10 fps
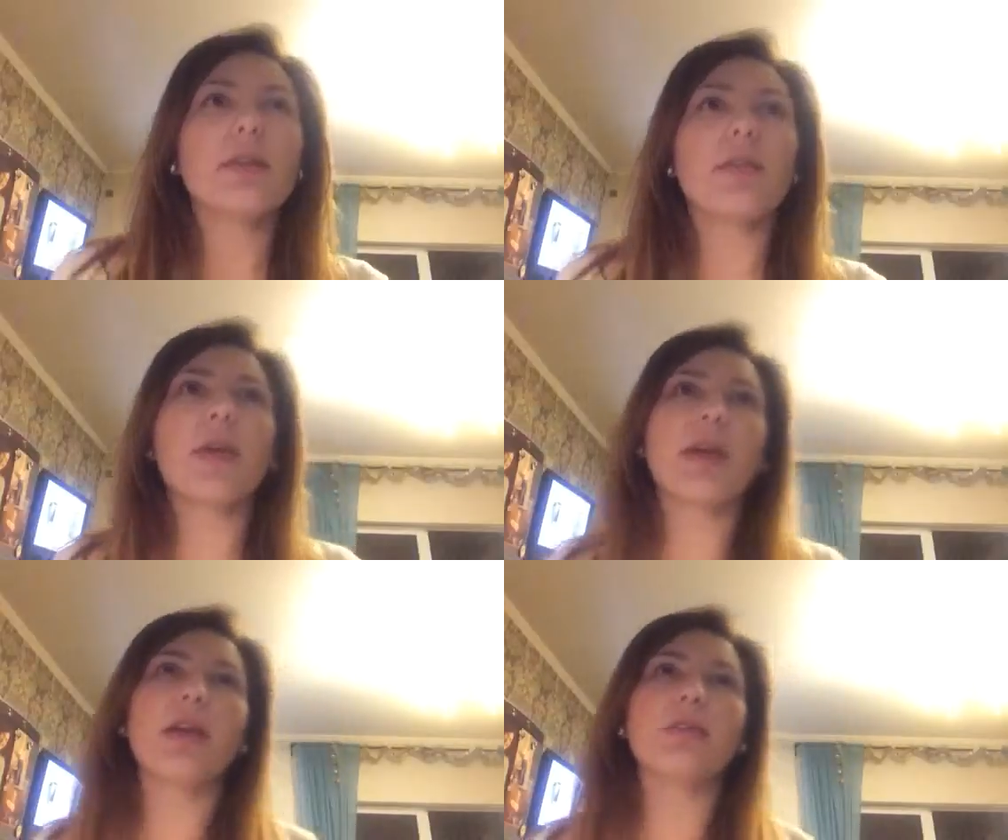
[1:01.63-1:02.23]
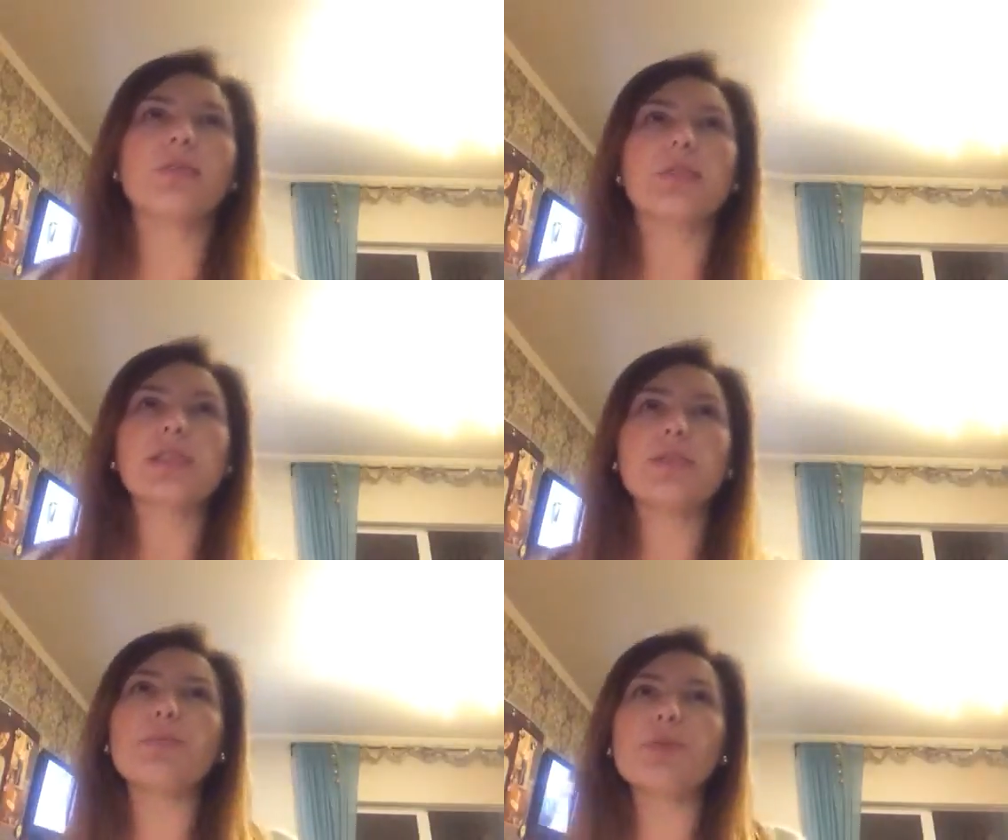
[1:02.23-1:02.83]
they have a
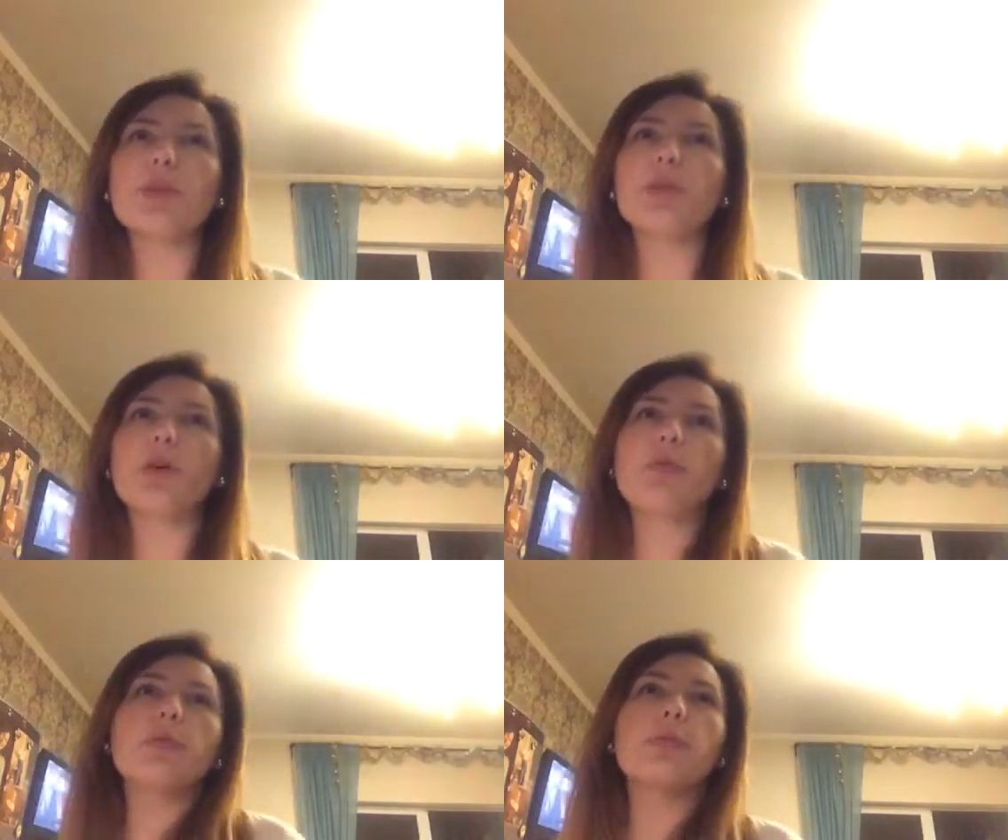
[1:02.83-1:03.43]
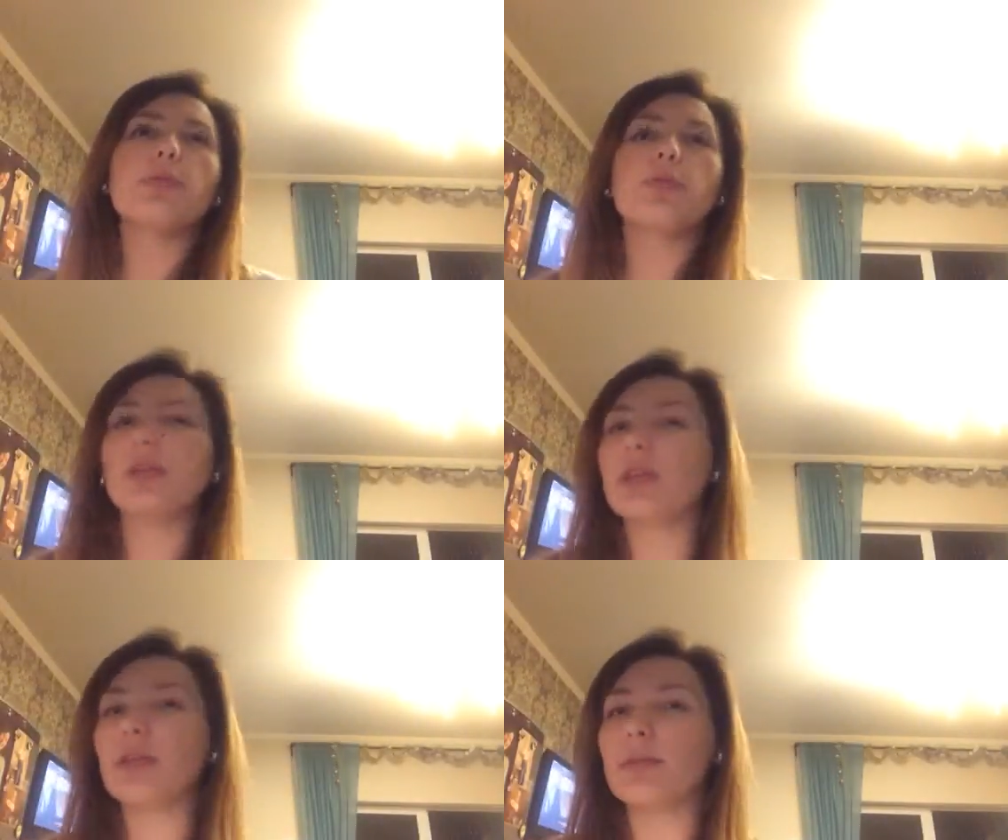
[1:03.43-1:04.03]
spirit of
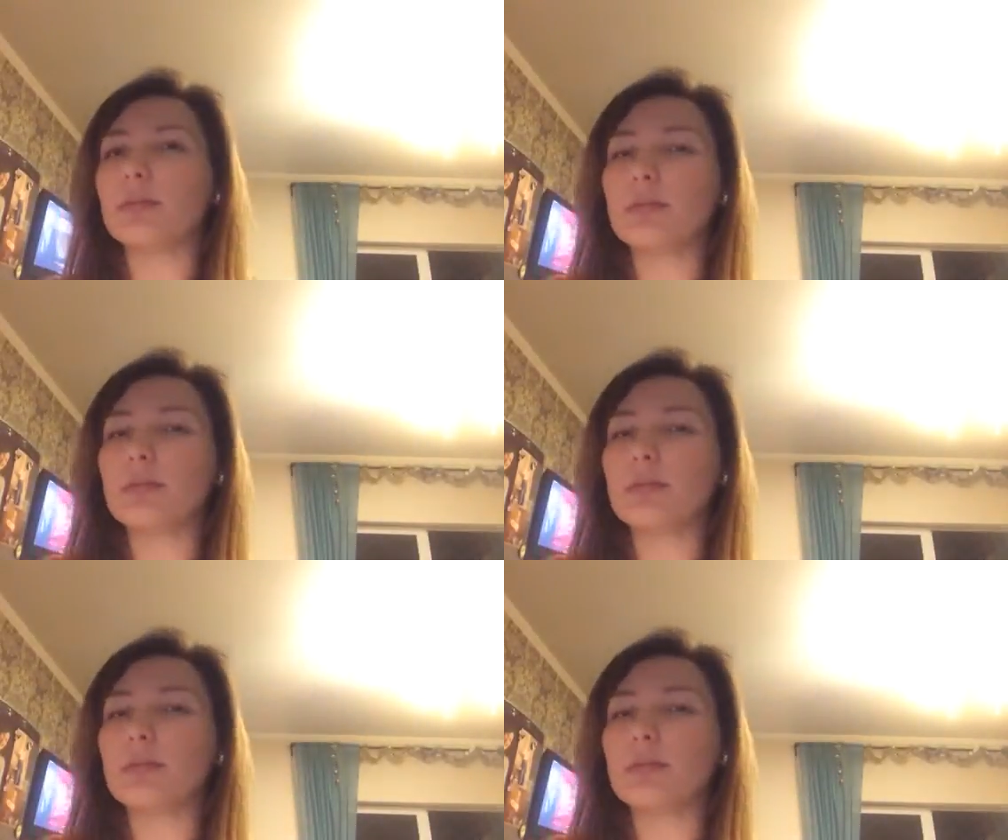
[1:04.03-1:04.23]
freedom.